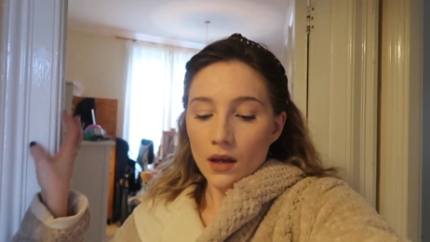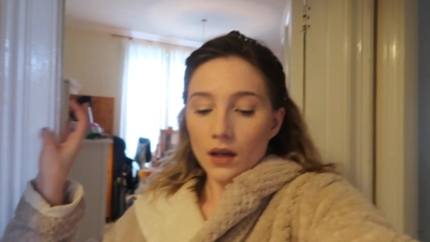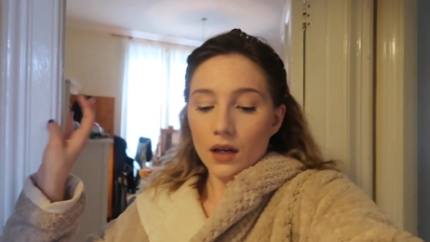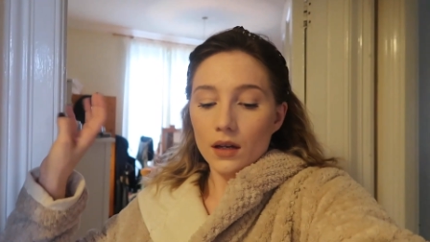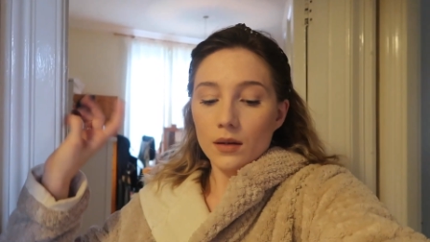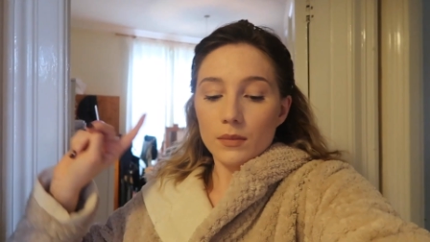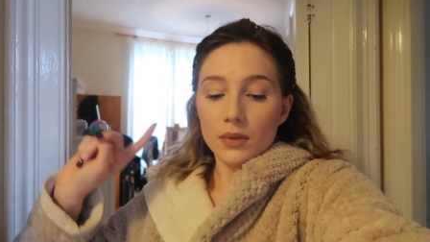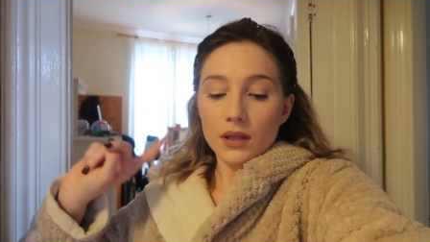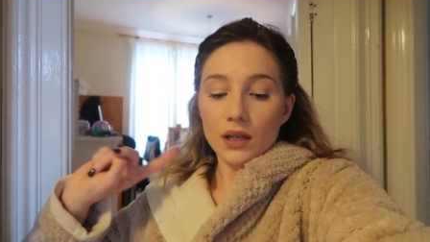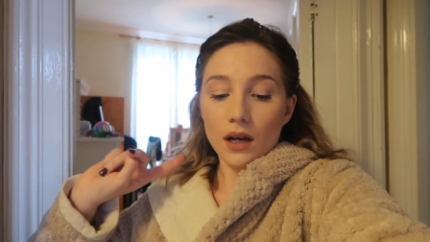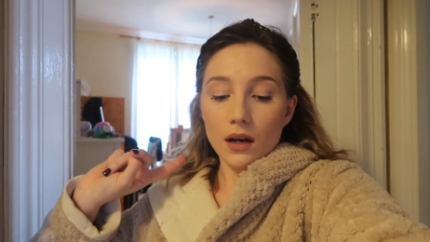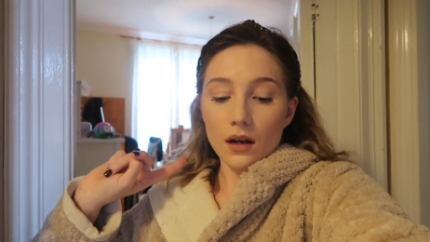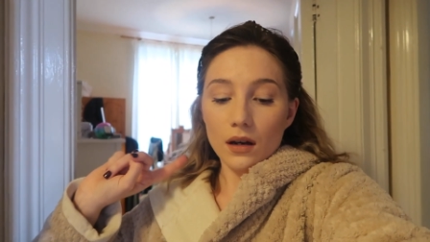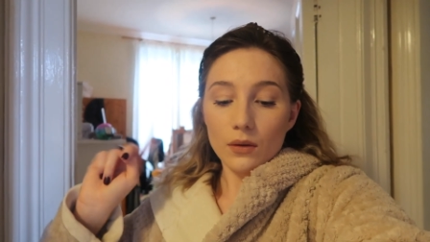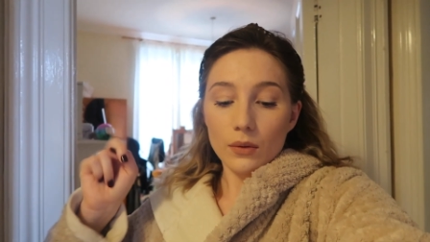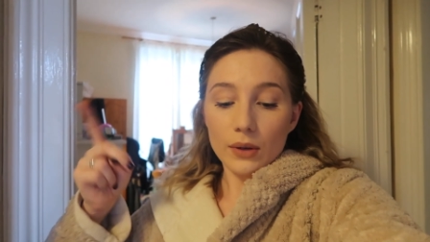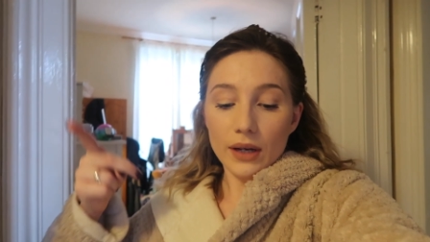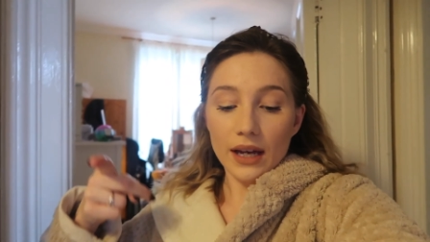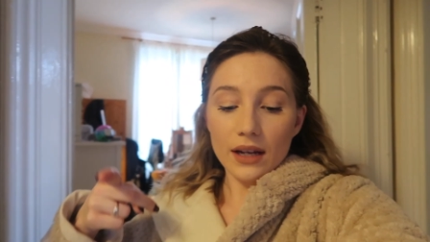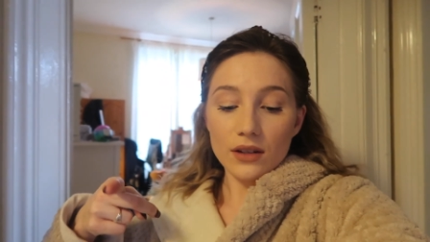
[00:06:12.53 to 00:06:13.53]
But yeah,
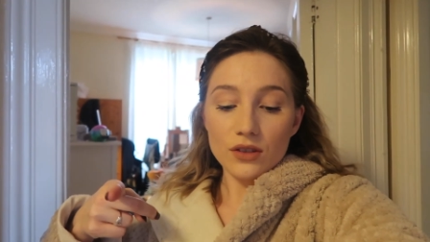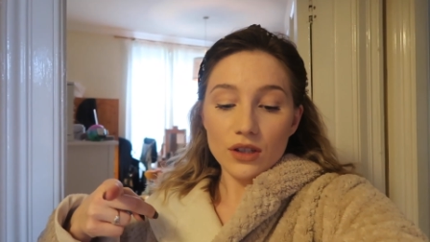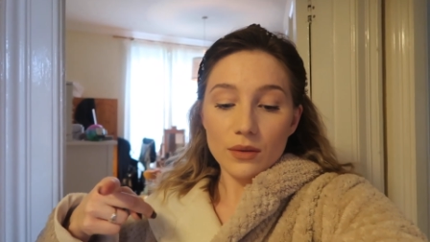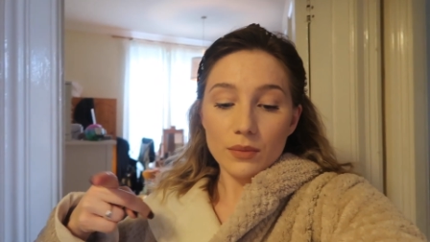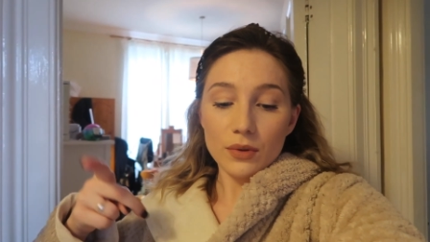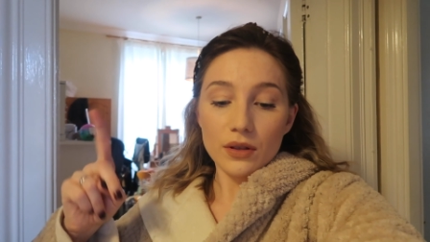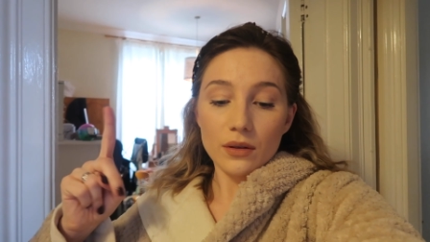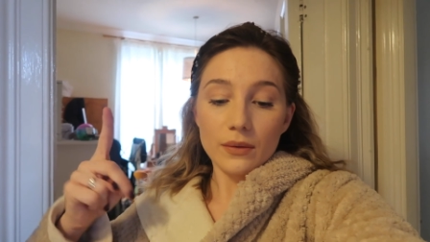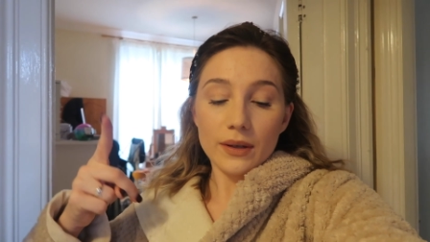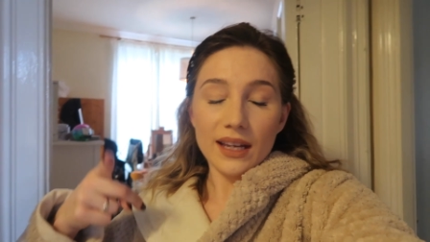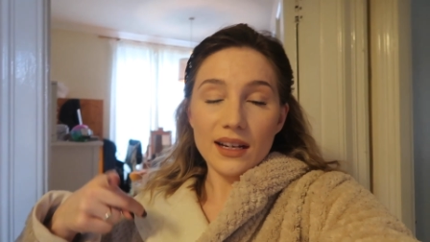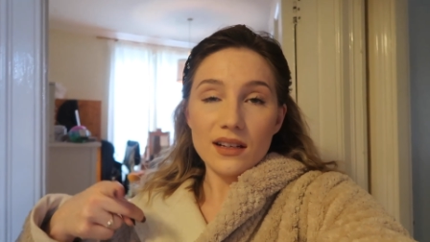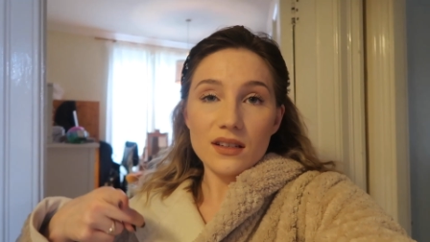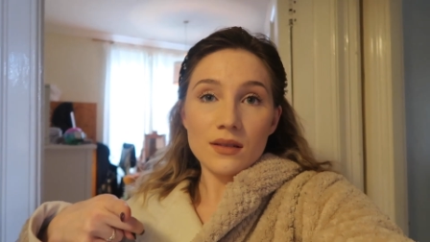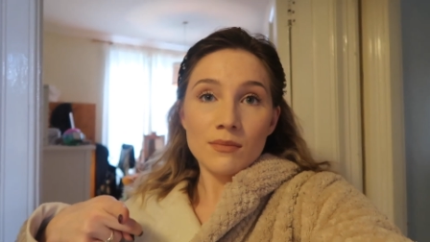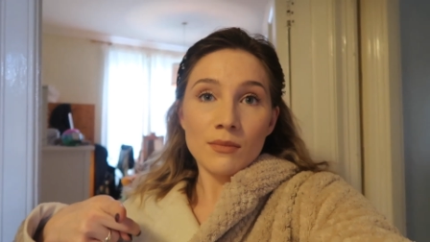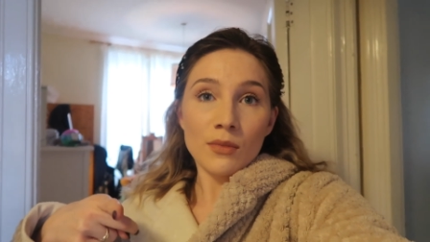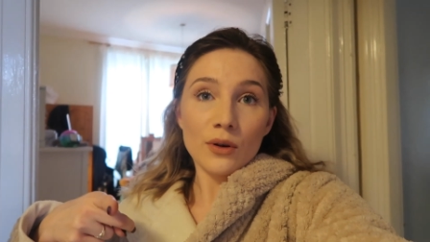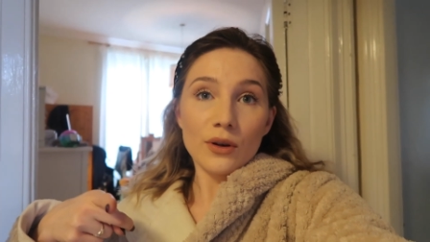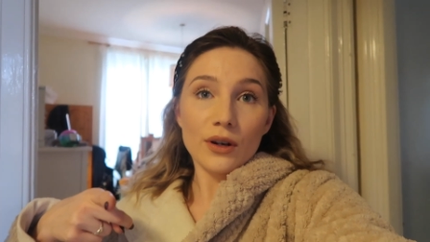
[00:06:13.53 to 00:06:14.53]
I will catch up with you again
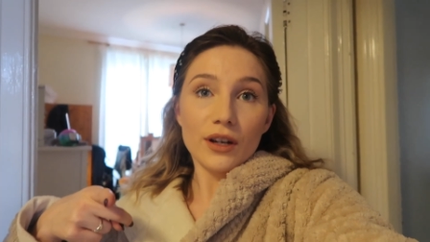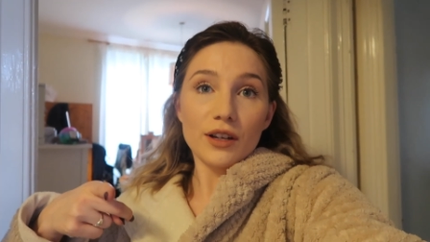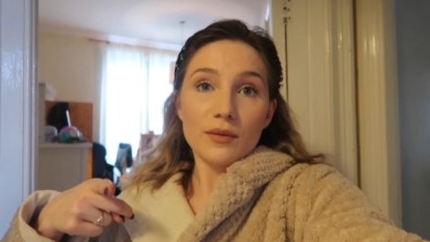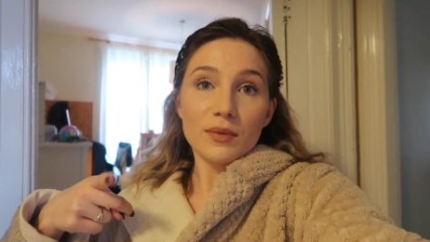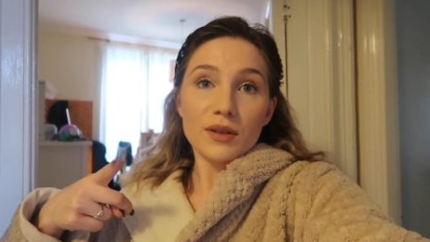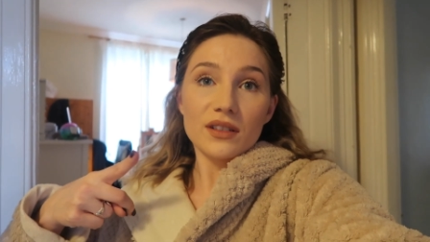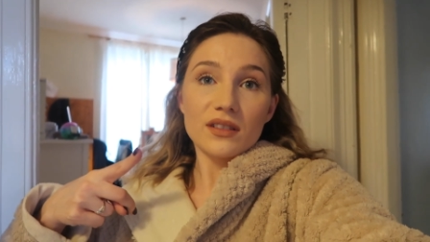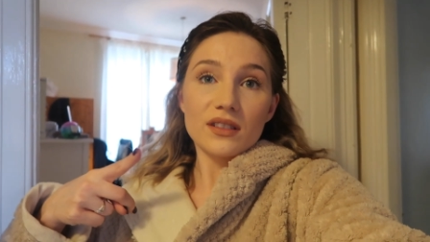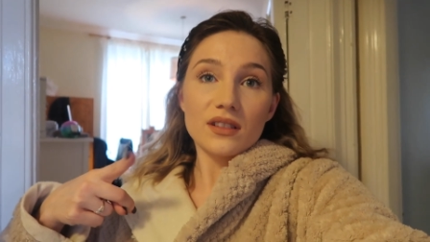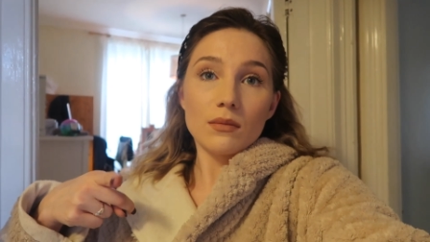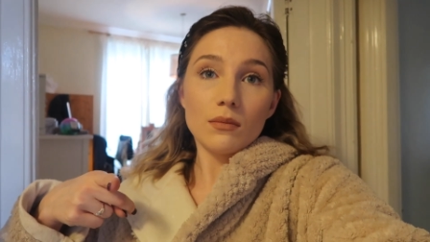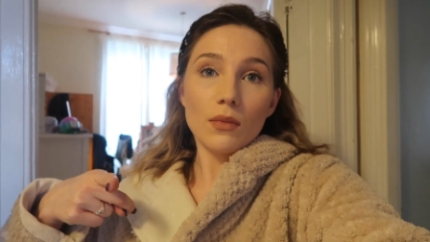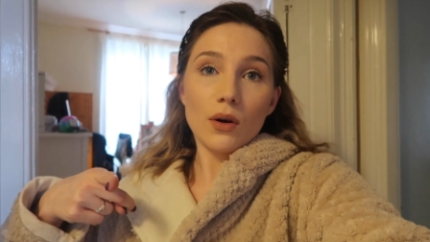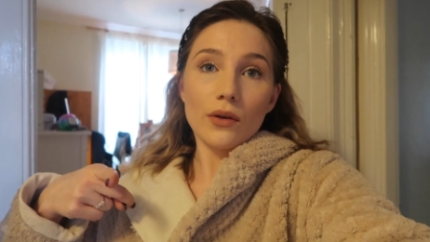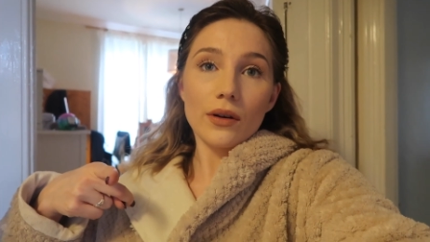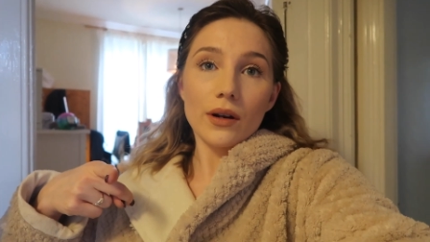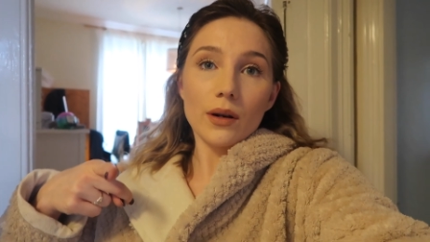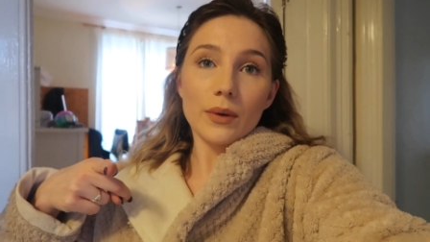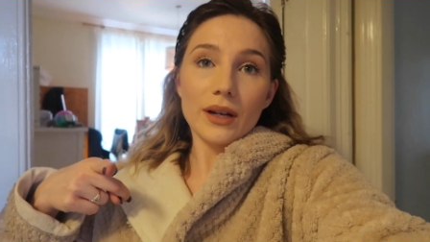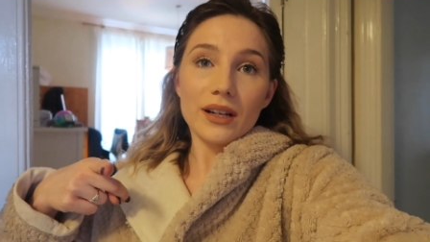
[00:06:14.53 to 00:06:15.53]
tomorrow because
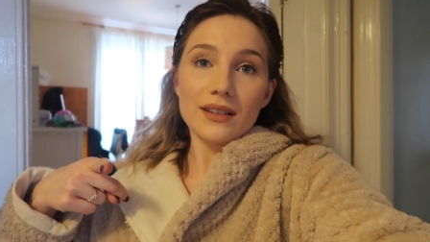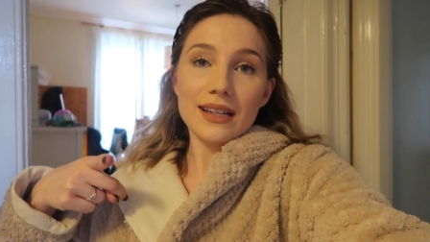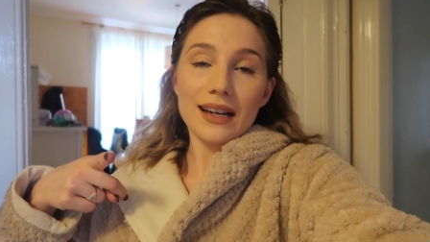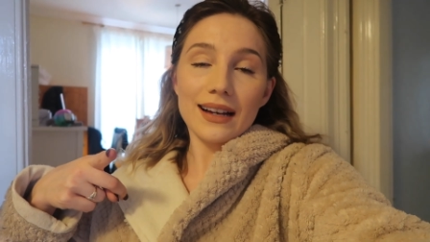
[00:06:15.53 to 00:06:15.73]
tomorrow we are